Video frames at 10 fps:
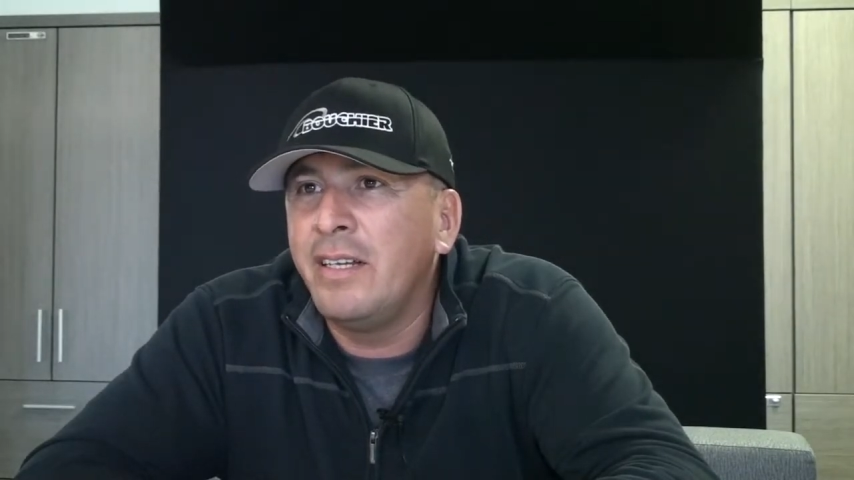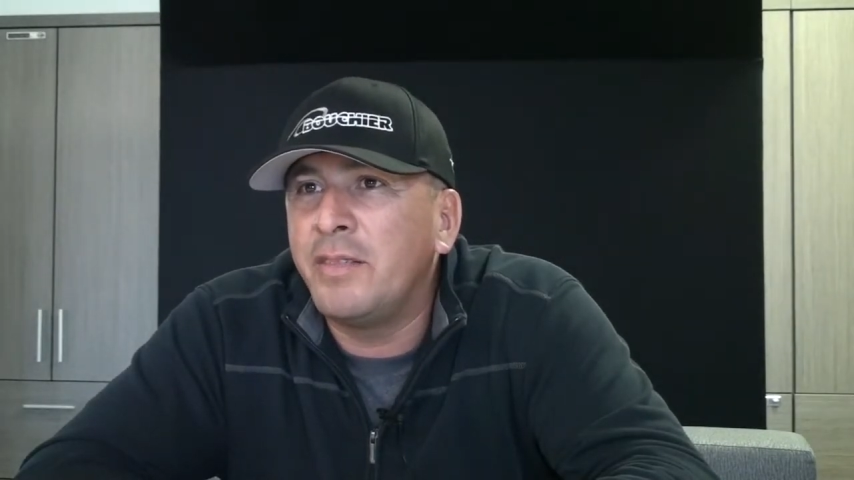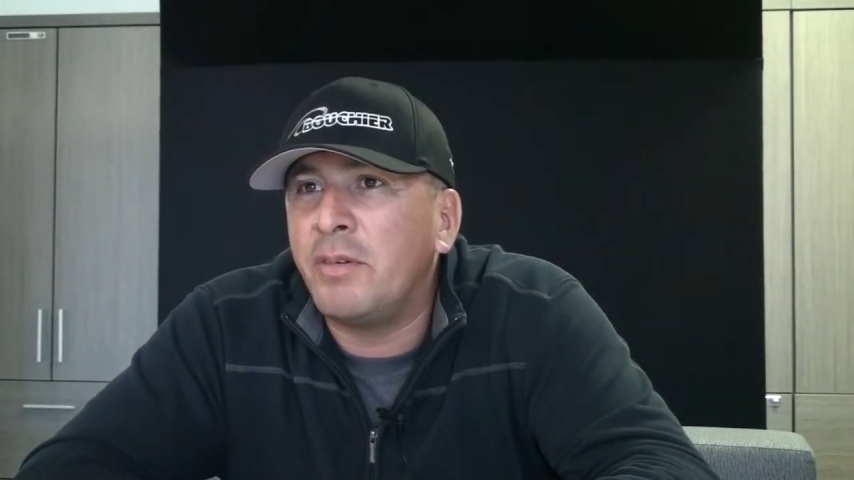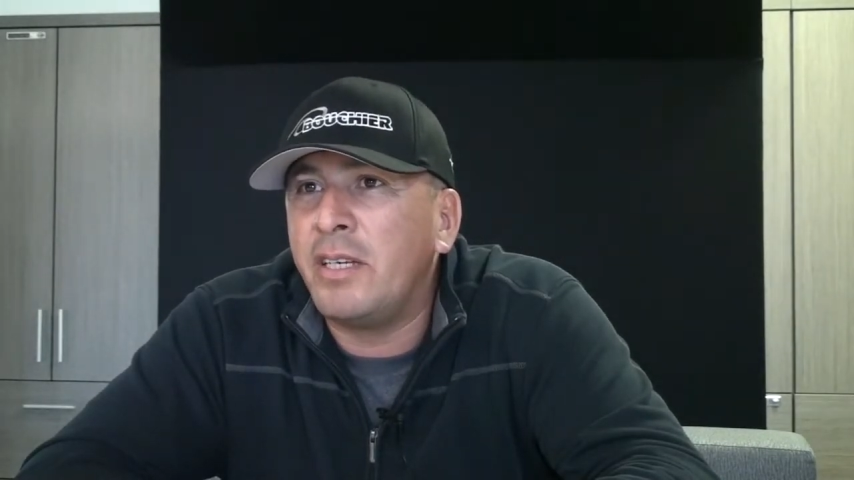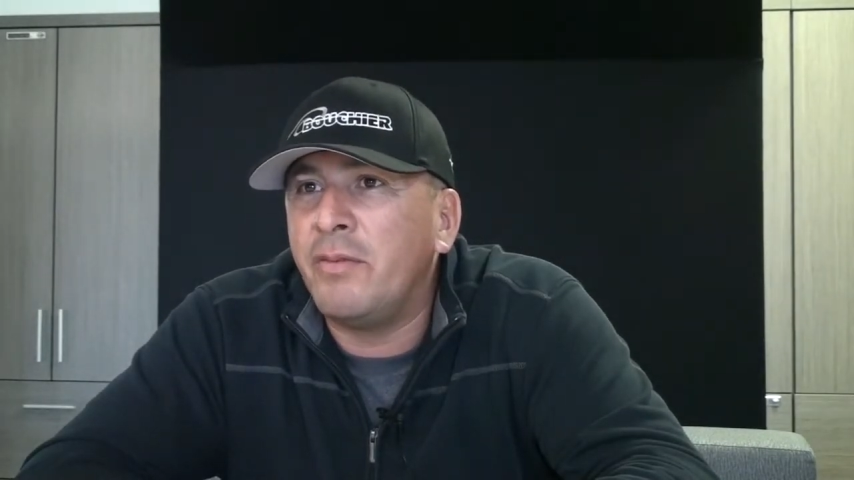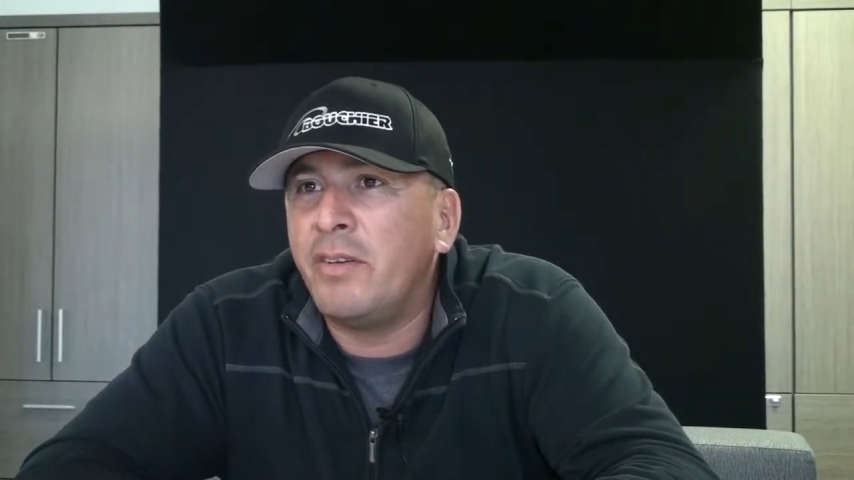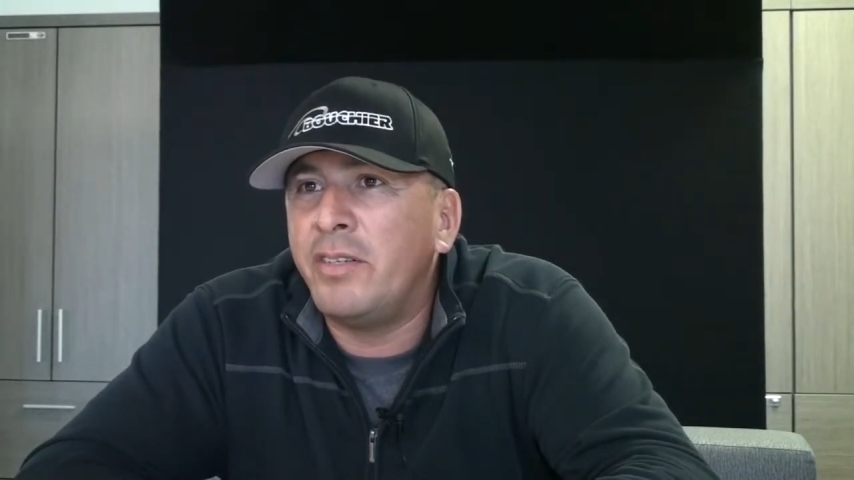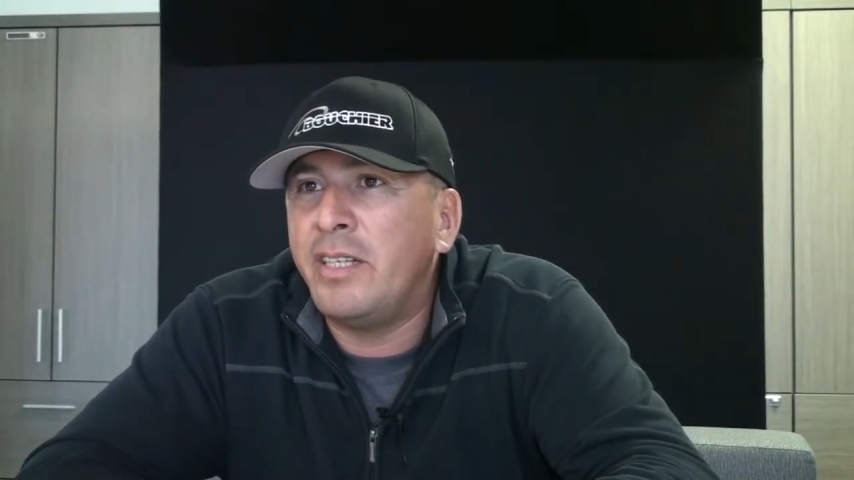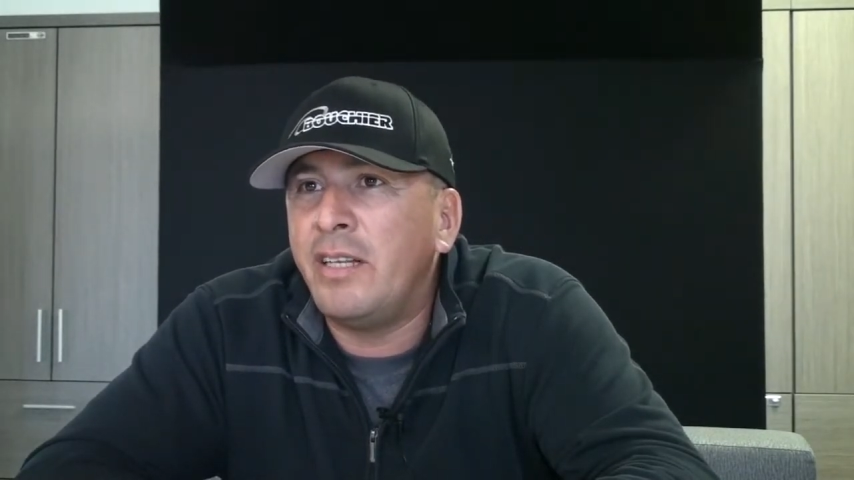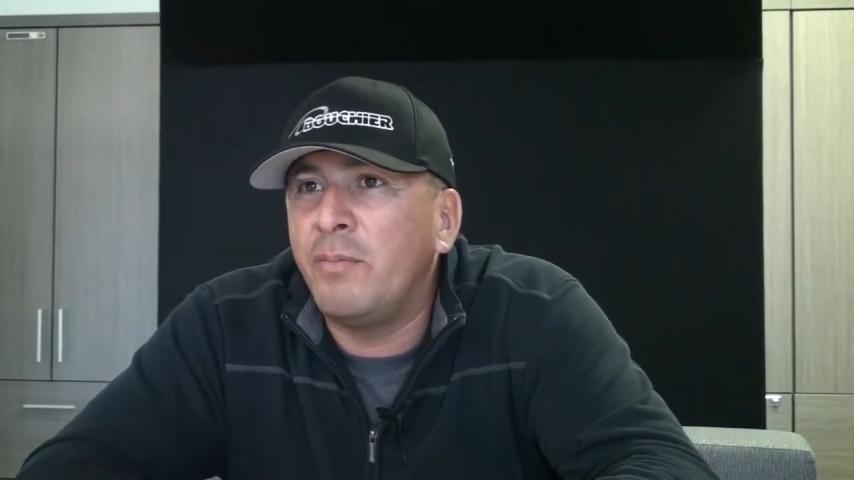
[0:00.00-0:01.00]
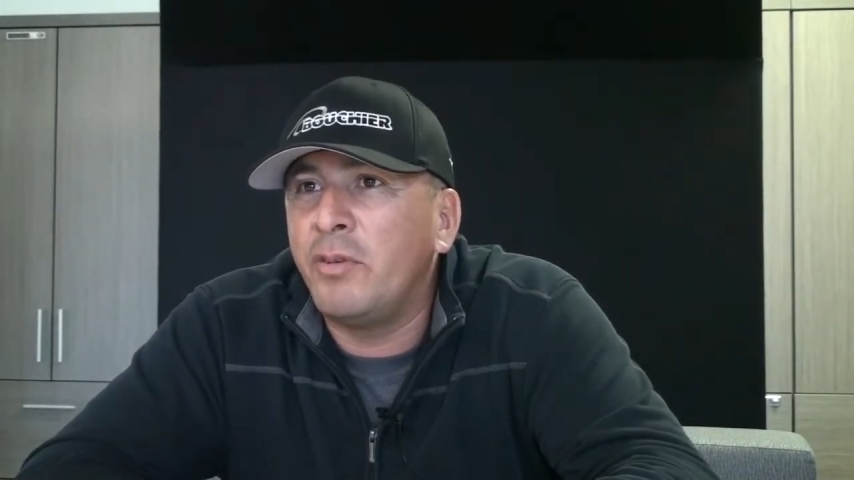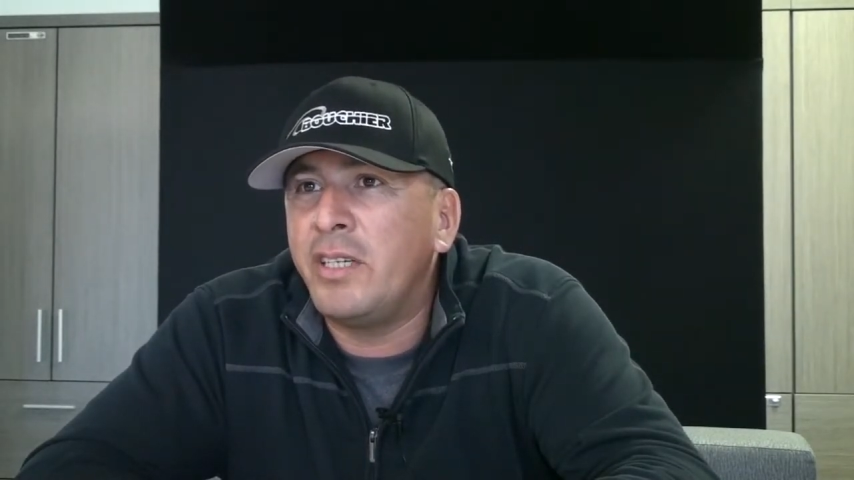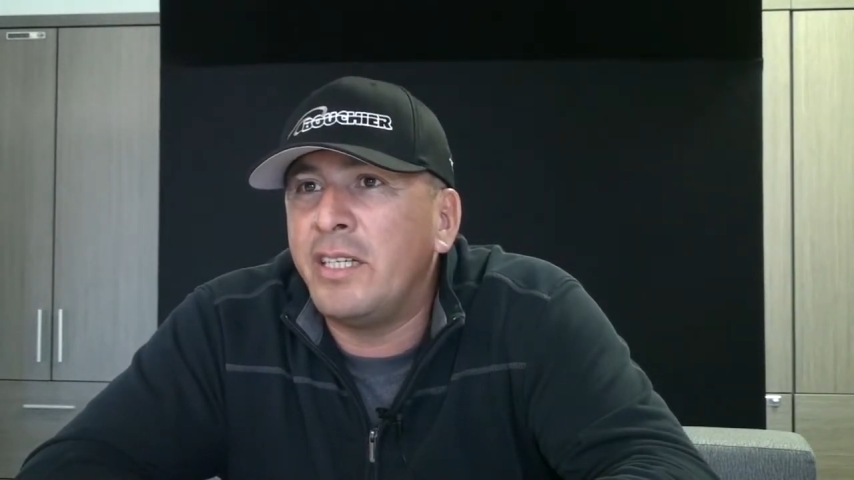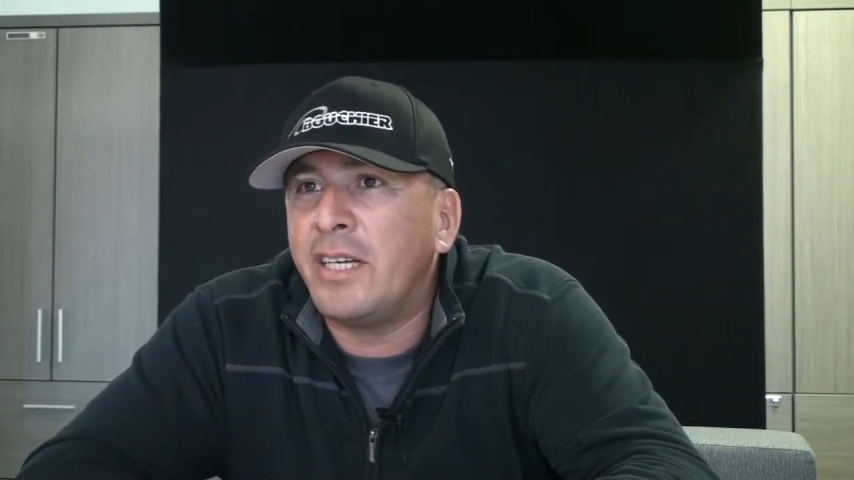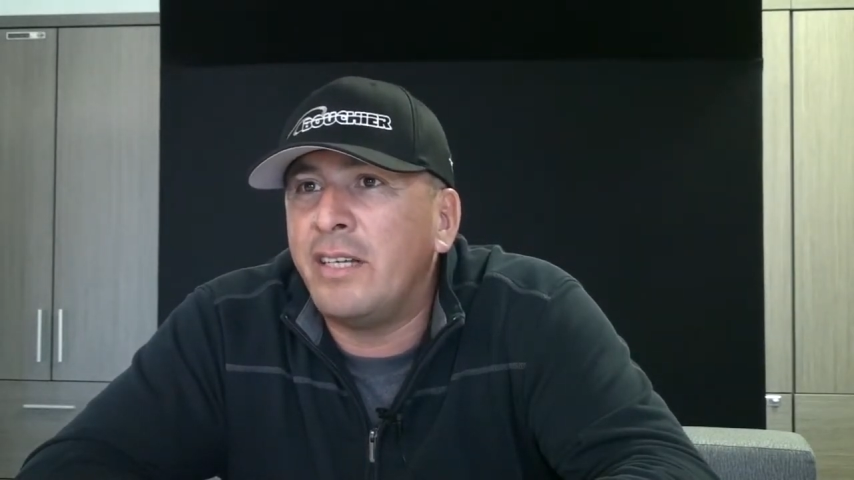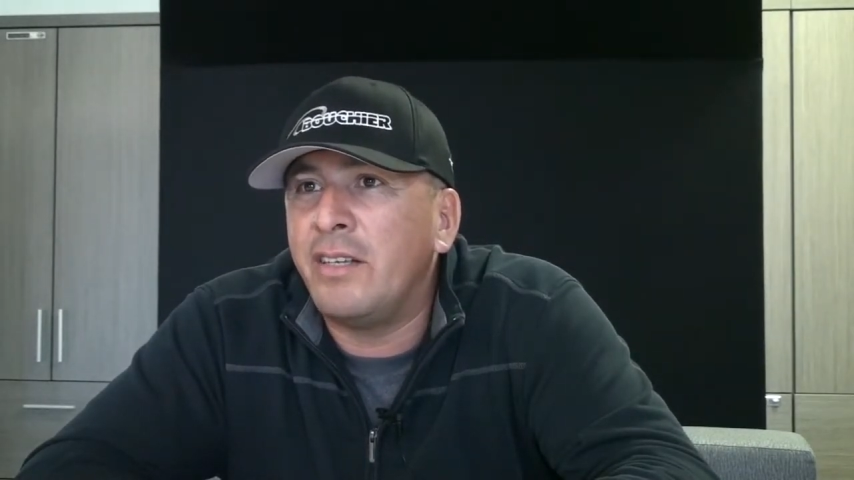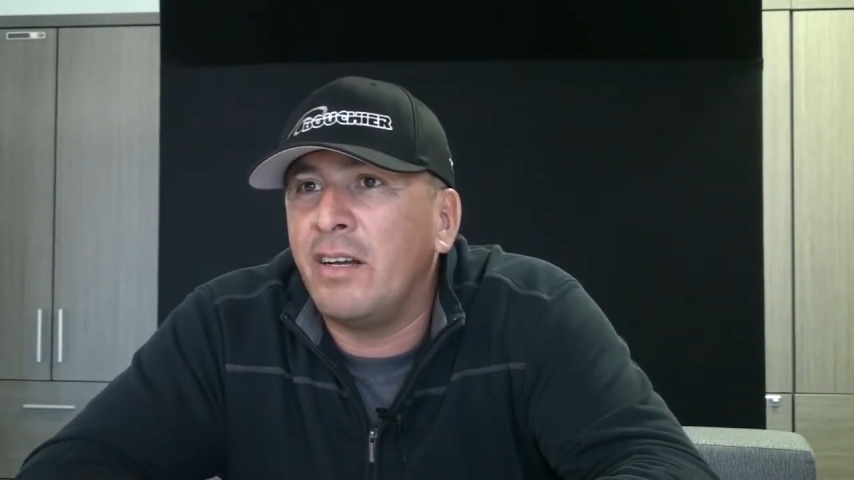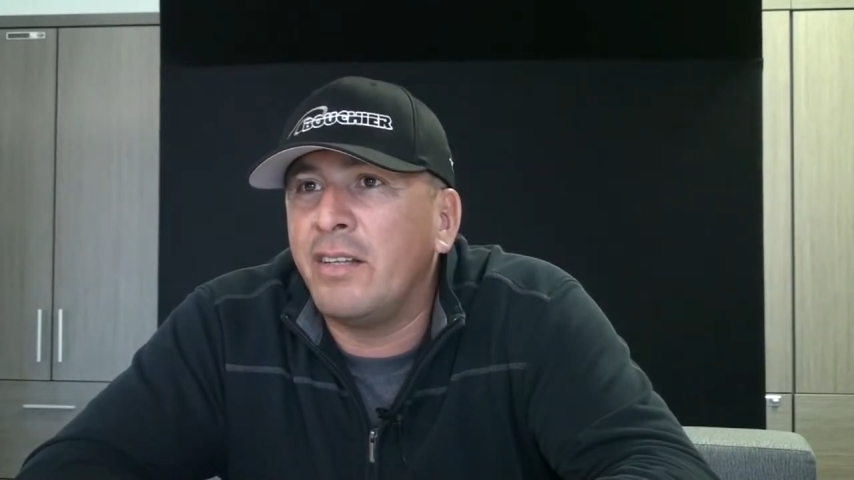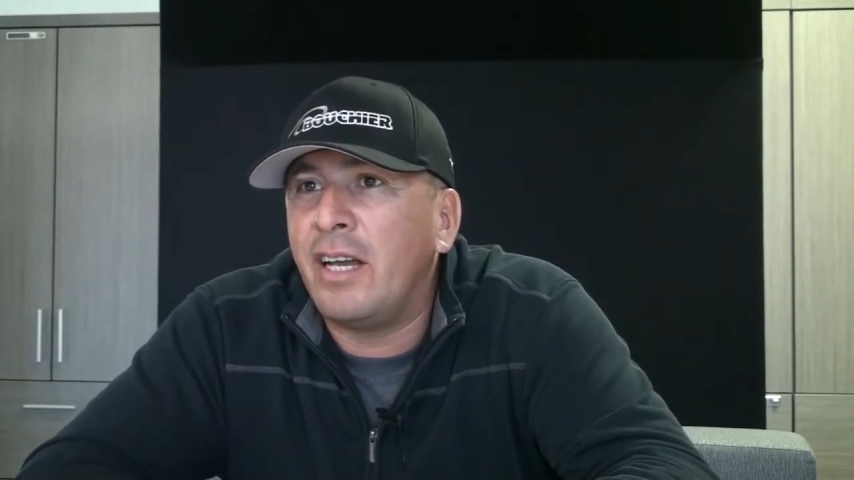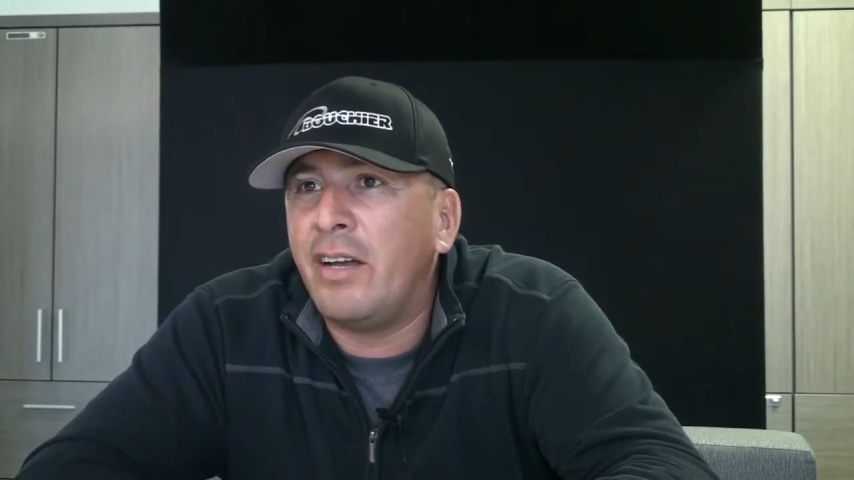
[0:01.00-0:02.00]
especially when you see the Bouchier signs
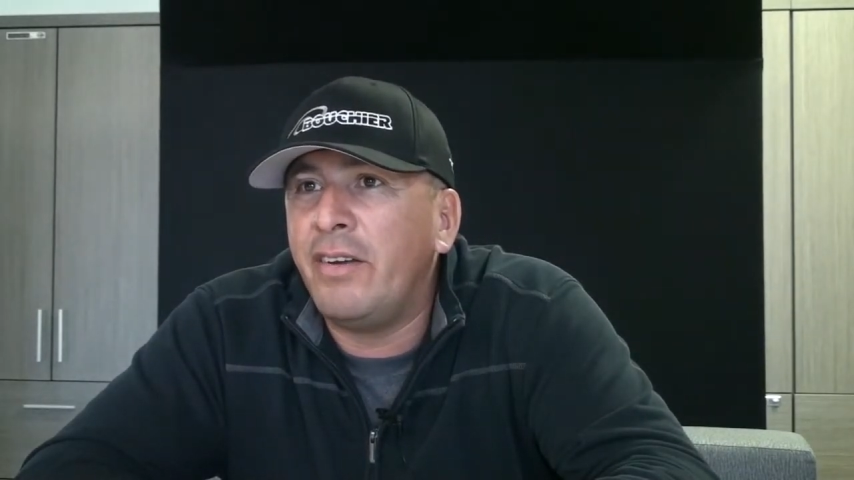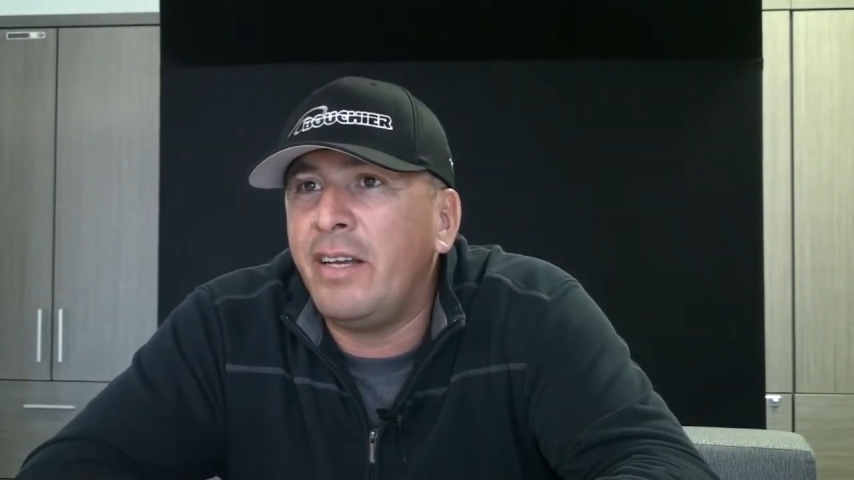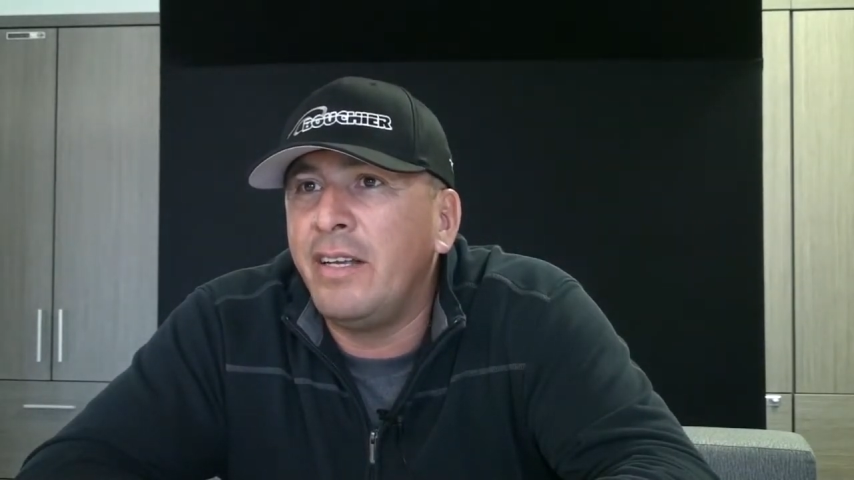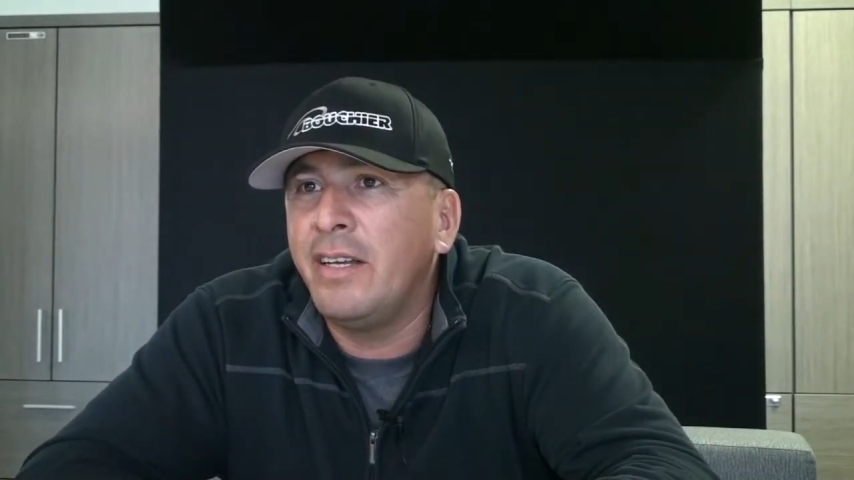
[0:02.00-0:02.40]
along the highway.